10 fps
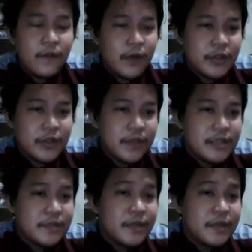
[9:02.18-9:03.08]
wash
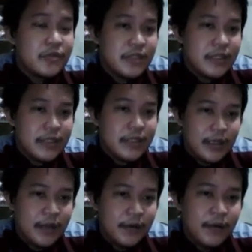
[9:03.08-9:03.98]
means mencuci.
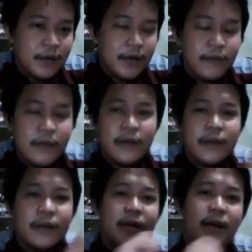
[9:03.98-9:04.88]
Yeah,
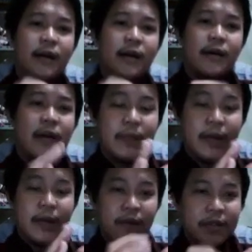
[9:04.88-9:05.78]
on our
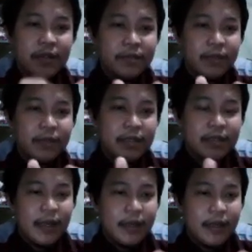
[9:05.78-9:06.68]
mind, wash means
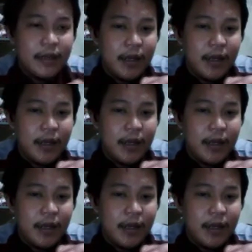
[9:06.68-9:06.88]
like